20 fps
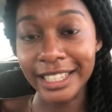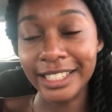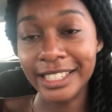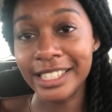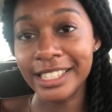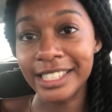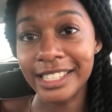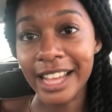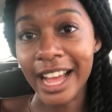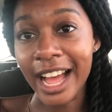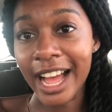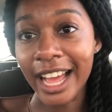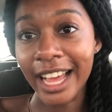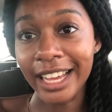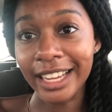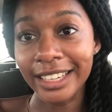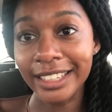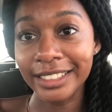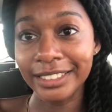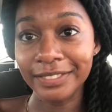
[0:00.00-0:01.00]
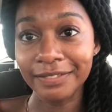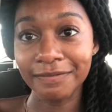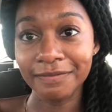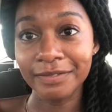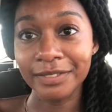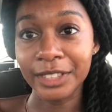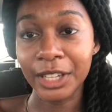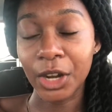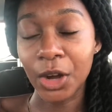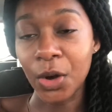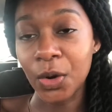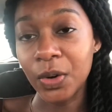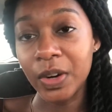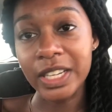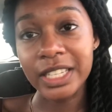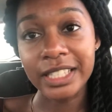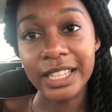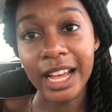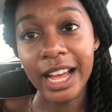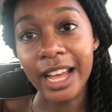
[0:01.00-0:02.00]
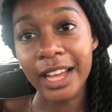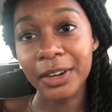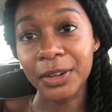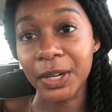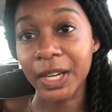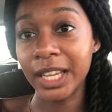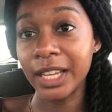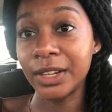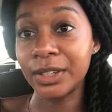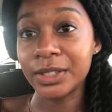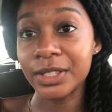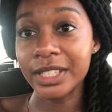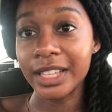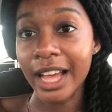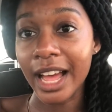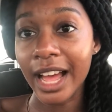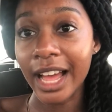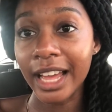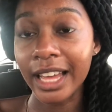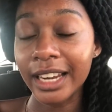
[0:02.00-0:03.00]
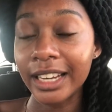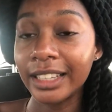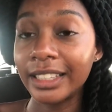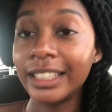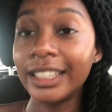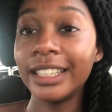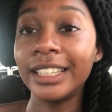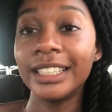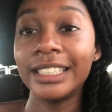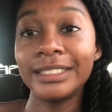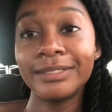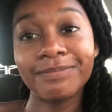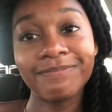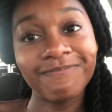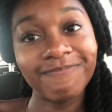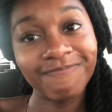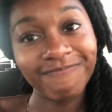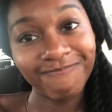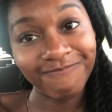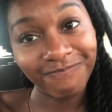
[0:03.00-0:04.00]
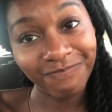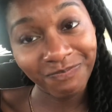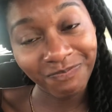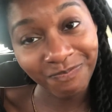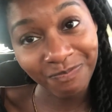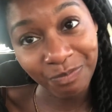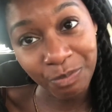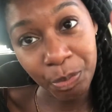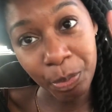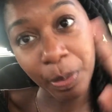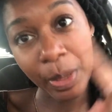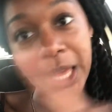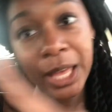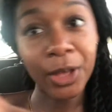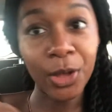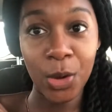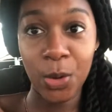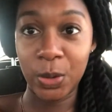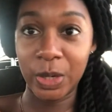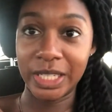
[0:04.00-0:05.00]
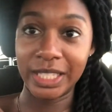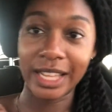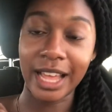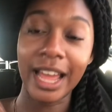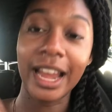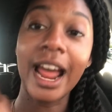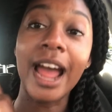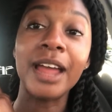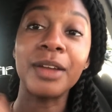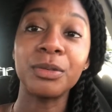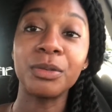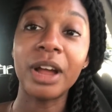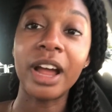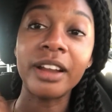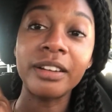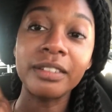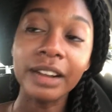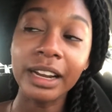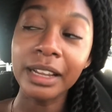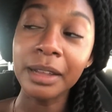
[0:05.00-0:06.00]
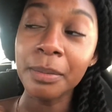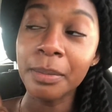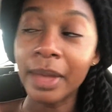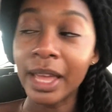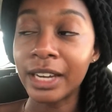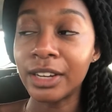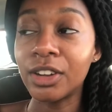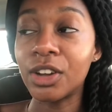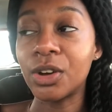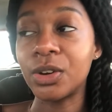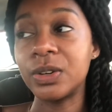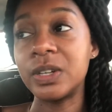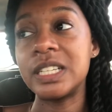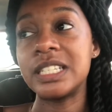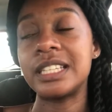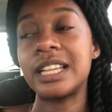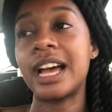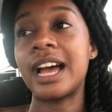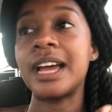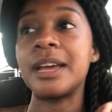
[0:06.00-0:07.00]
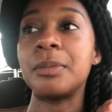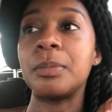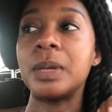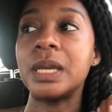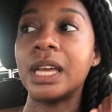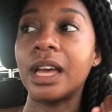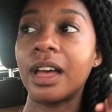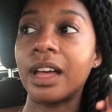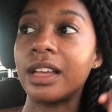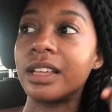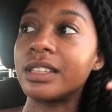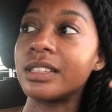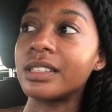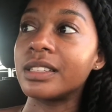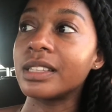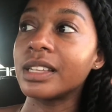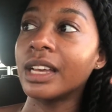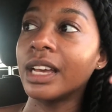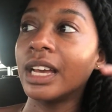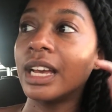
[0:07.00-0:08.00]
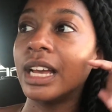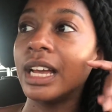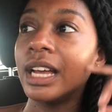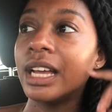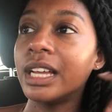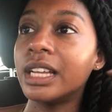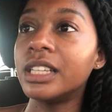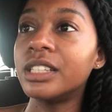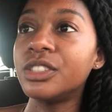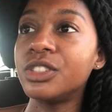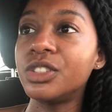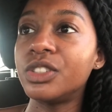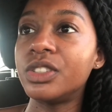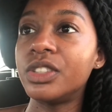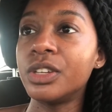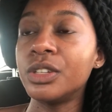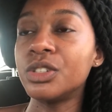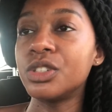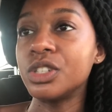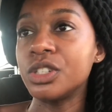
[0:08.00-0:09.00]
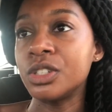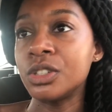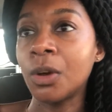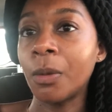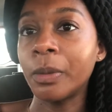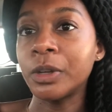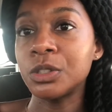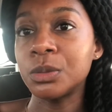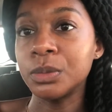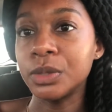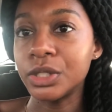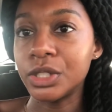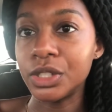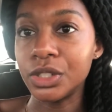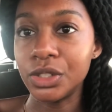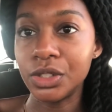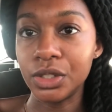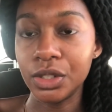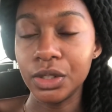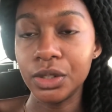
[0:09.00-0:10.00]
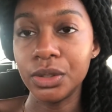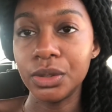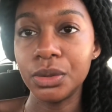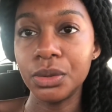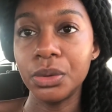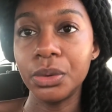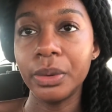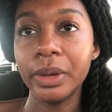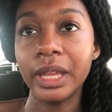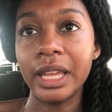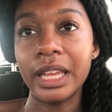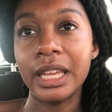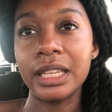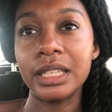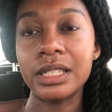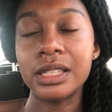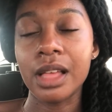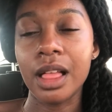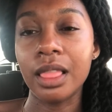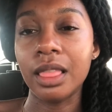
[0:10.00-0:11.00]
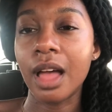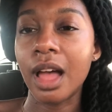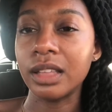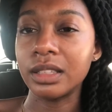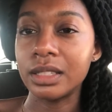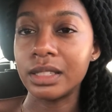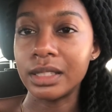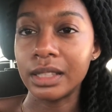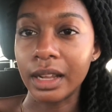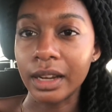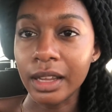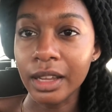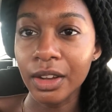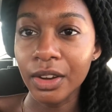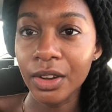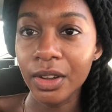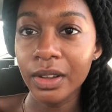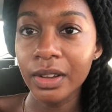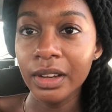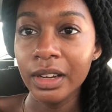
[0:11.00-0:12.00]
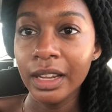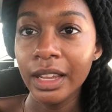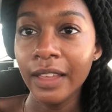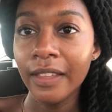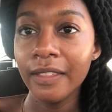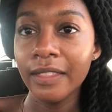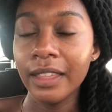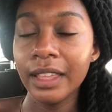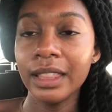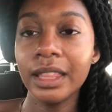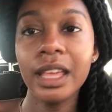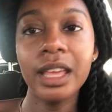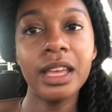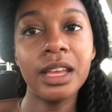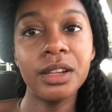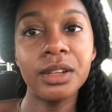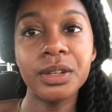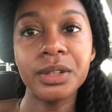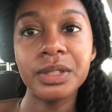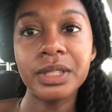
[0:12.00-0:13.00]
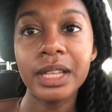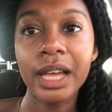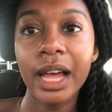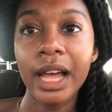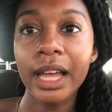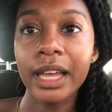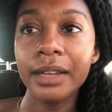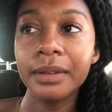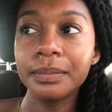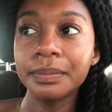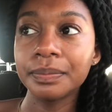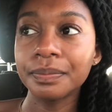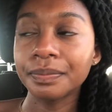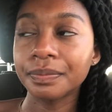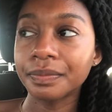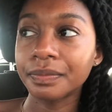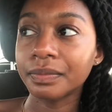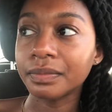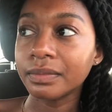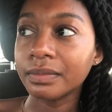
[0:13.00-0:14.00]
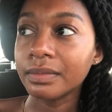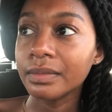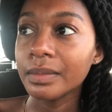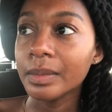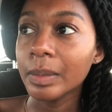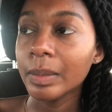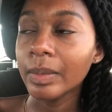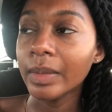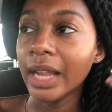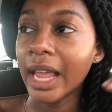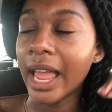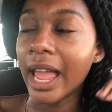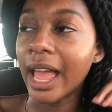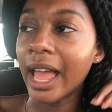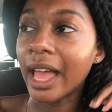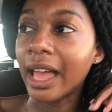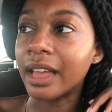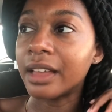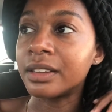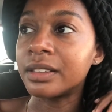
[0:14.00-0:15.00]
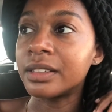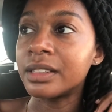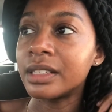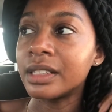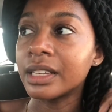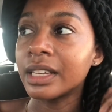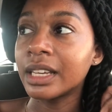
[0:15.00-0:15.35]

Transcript: to decide Kona side or Hilo side, pick Kona side. I recommend Kona side because there's just so much more to do. It's a lot sunnier than the Hilo side, and